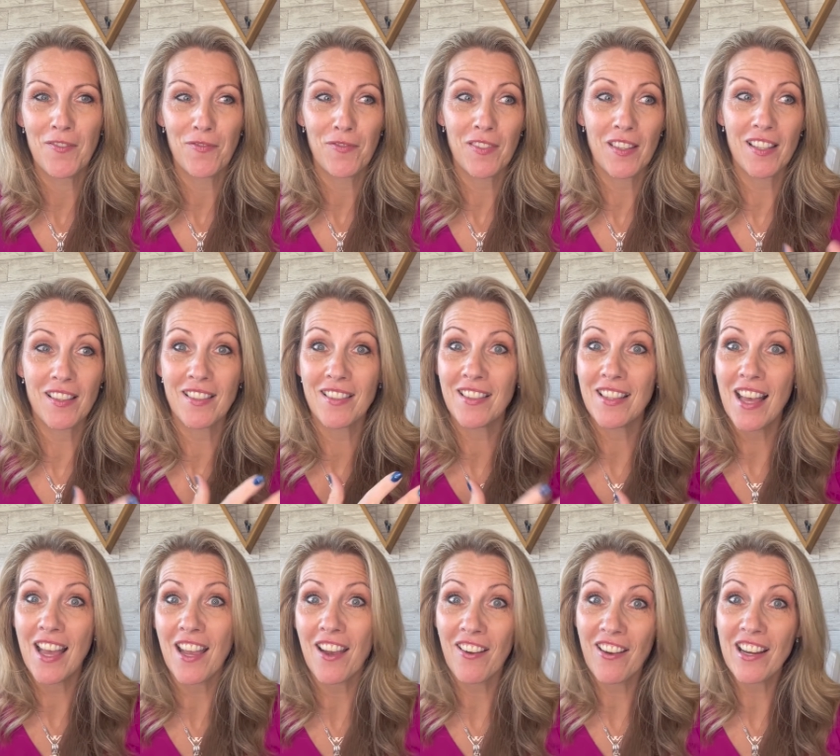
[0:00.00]
that
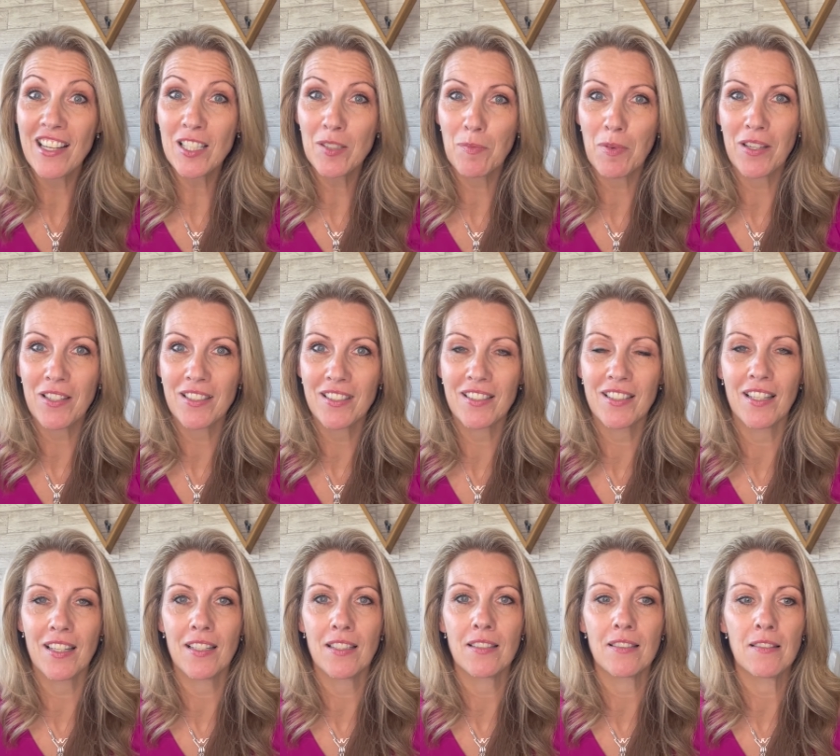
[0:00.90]
they are experts
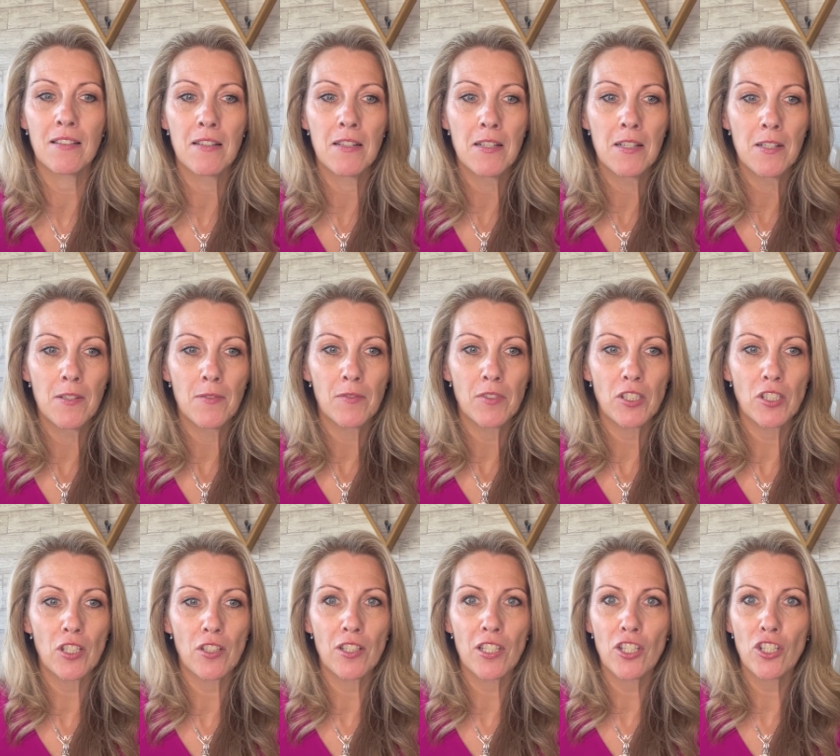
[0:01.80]
in,
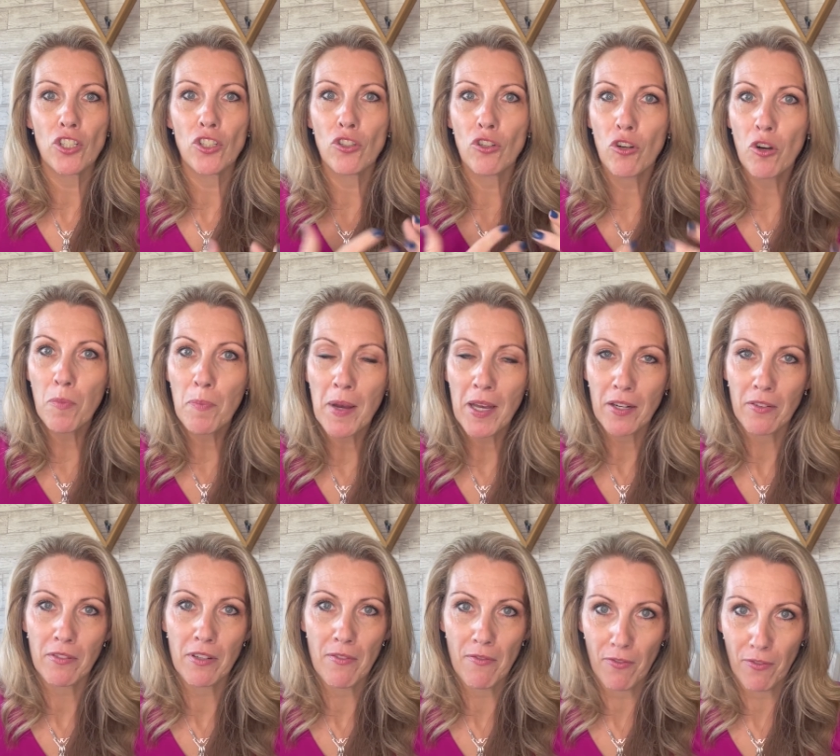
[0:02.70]
so that you're
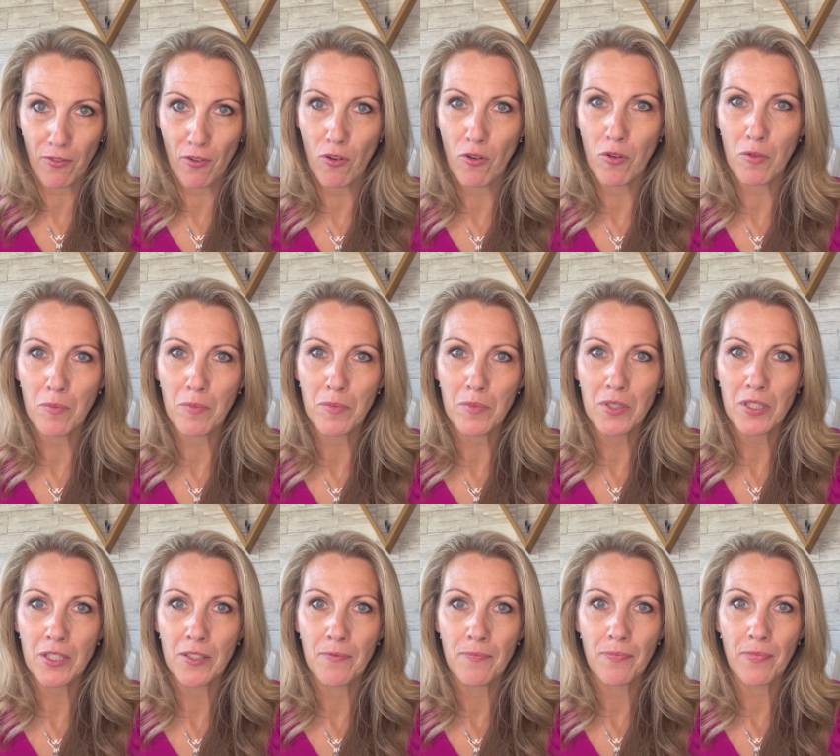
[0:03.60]
better informed
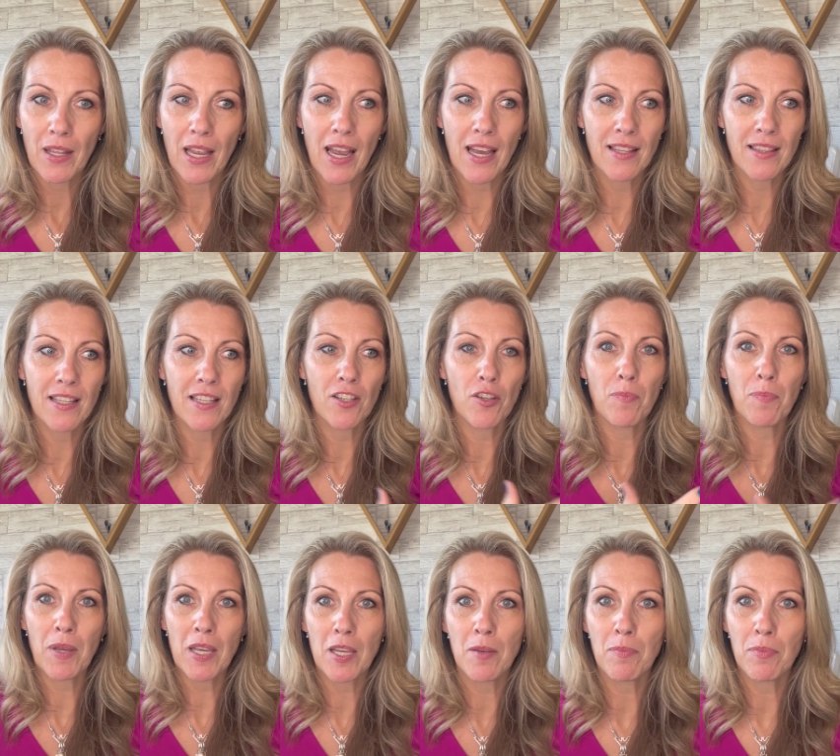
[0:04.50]
and that your
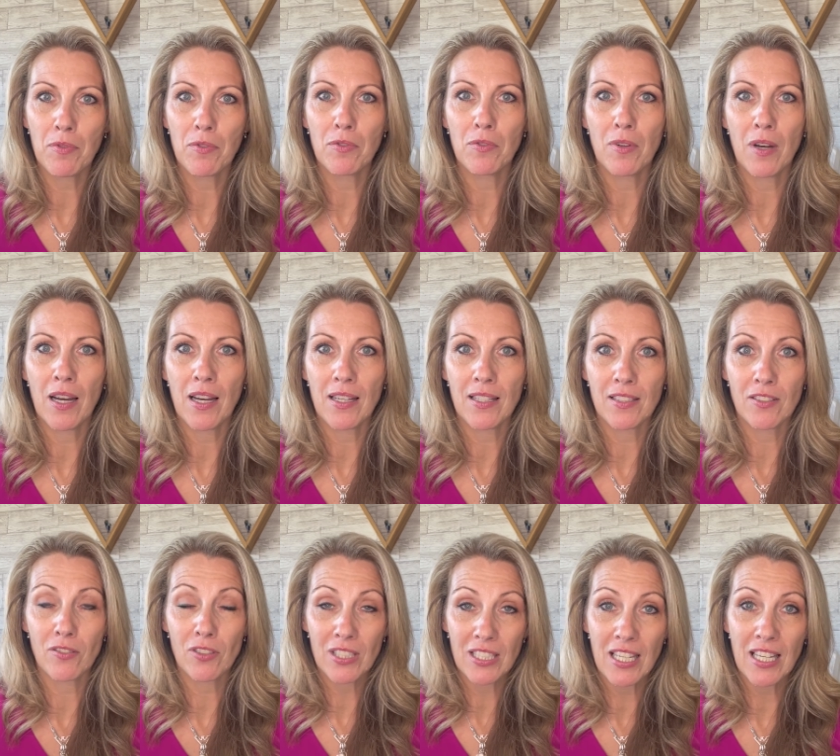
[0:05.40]
people and
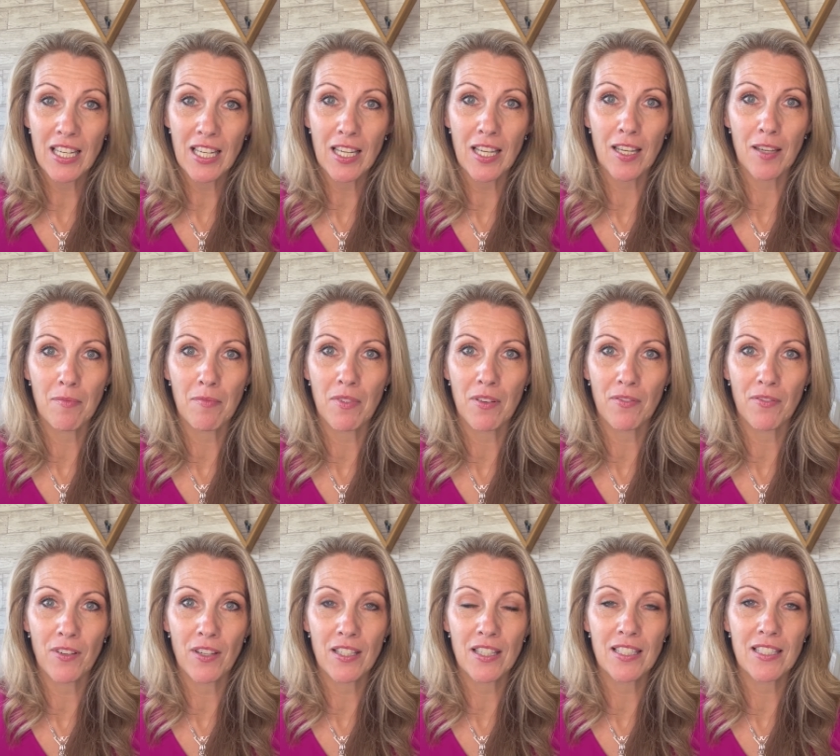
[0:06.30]
your team
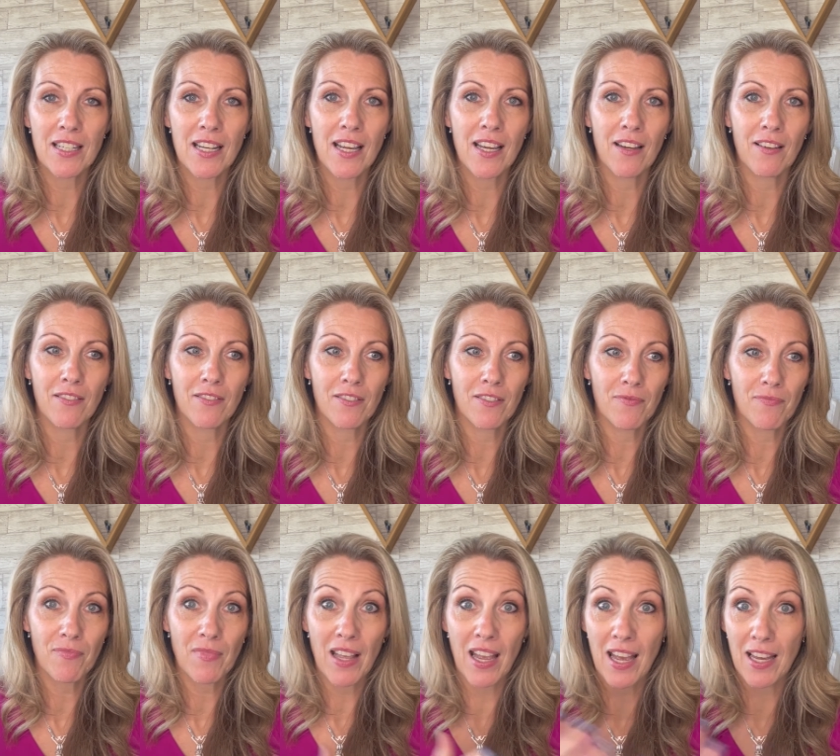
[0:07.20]
further down
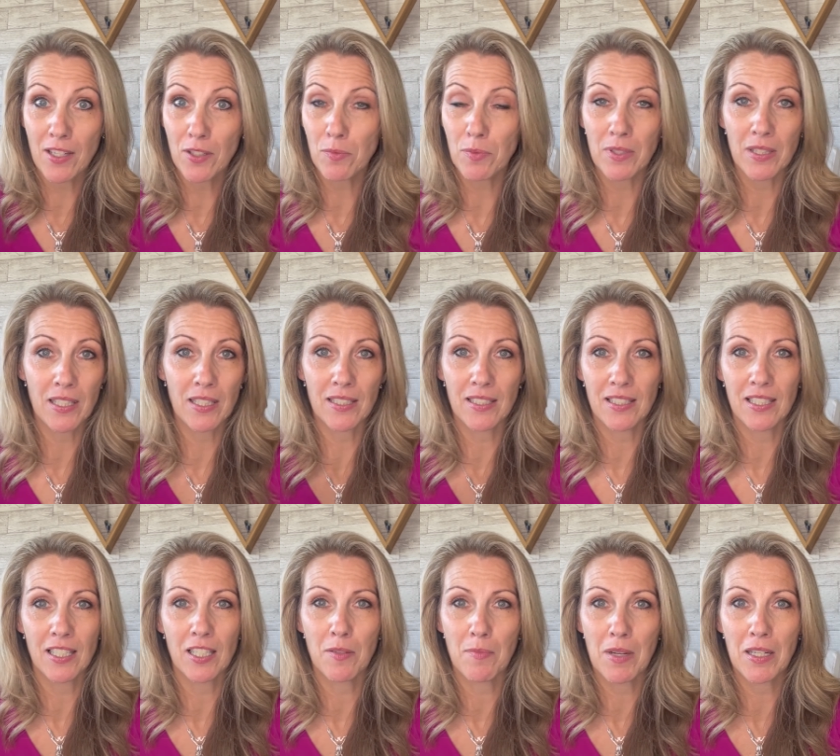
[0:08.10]
and within
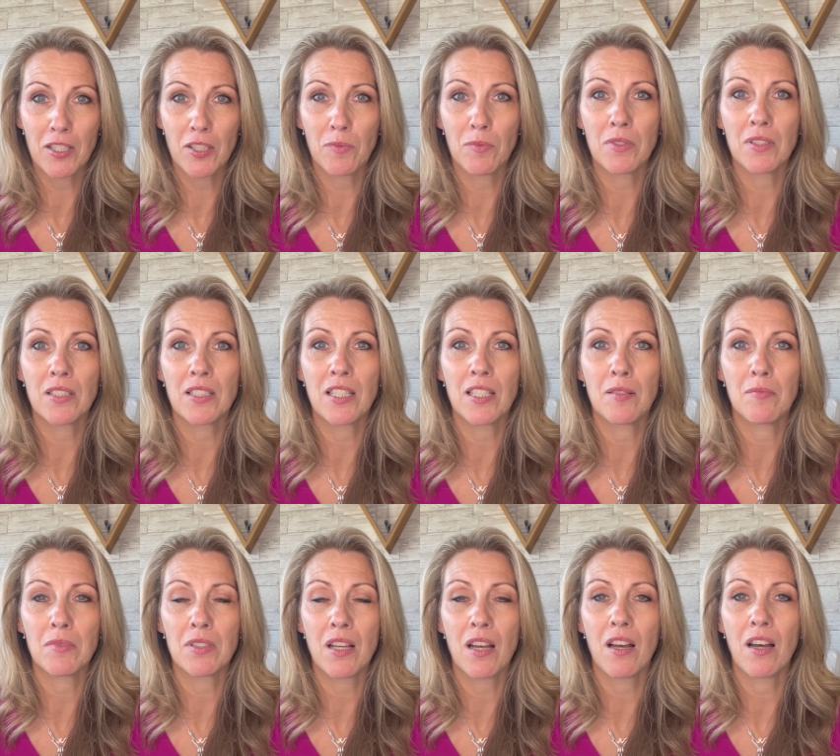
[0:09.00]
senior management
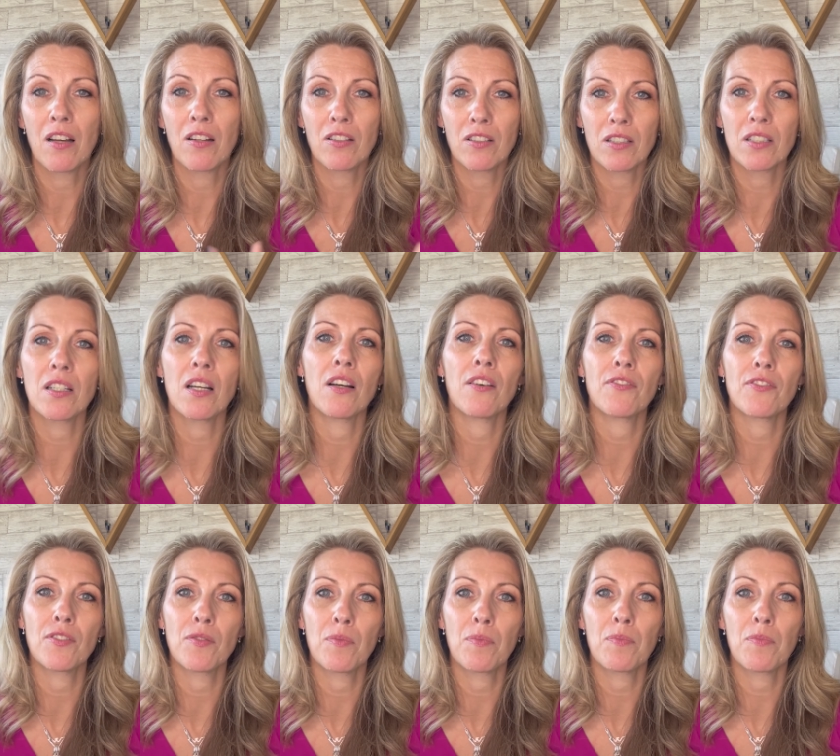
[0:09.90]
teams are looked
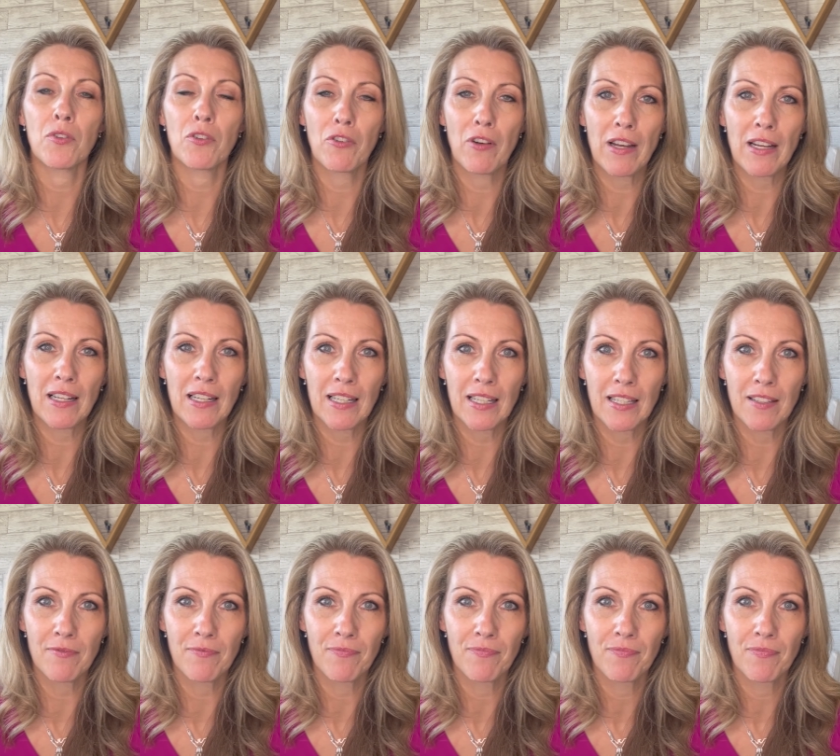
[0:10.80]
after
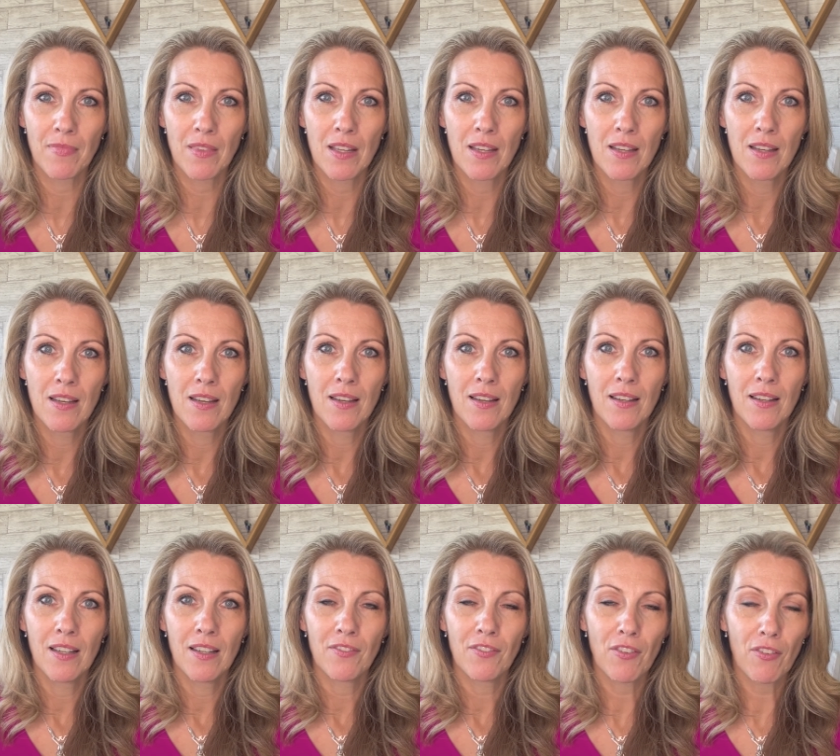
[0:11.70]
correctly.
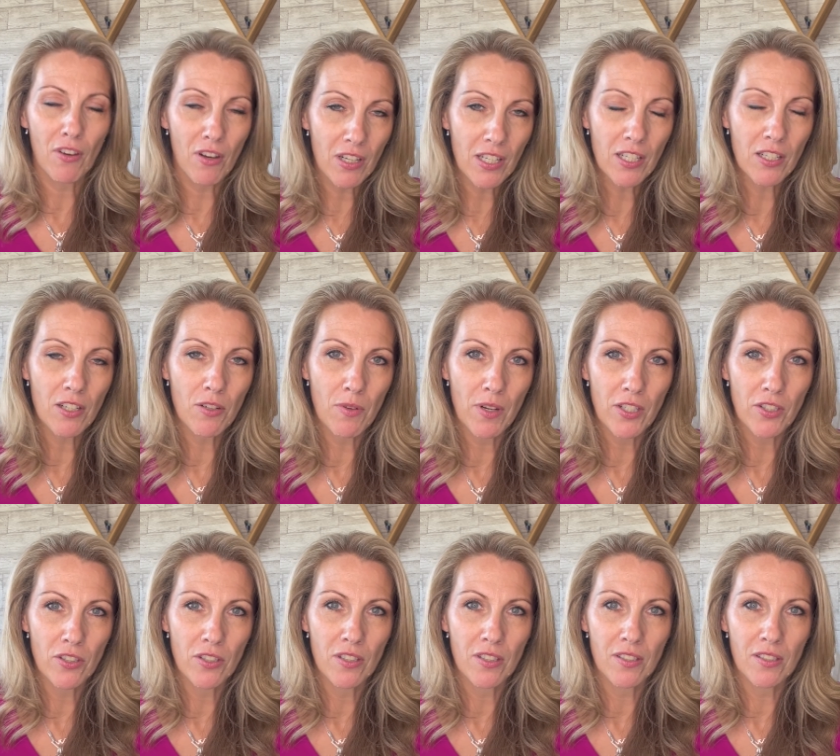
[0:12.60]
If you've got any
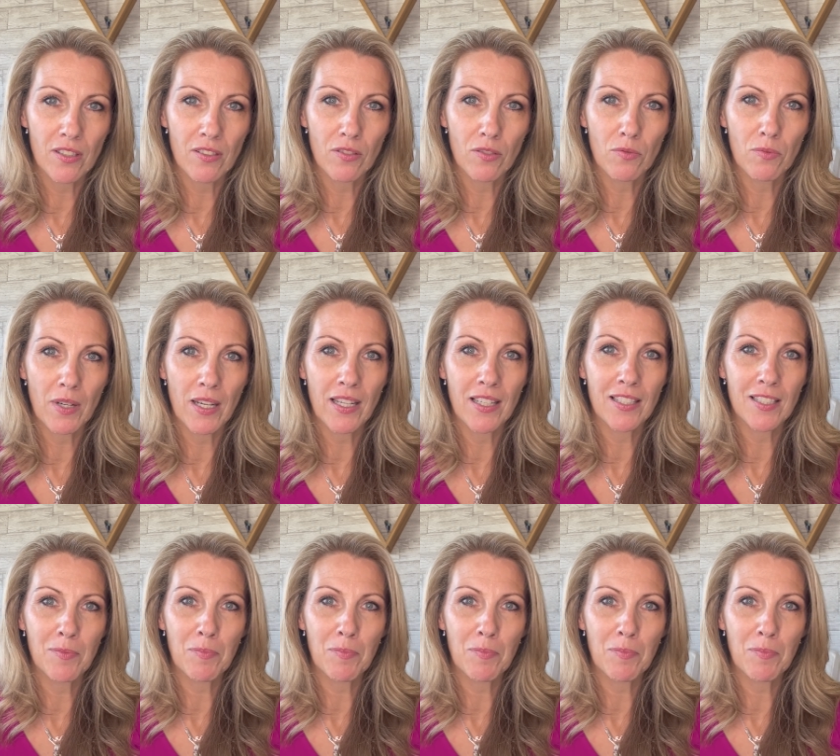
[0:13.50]
questions, as always,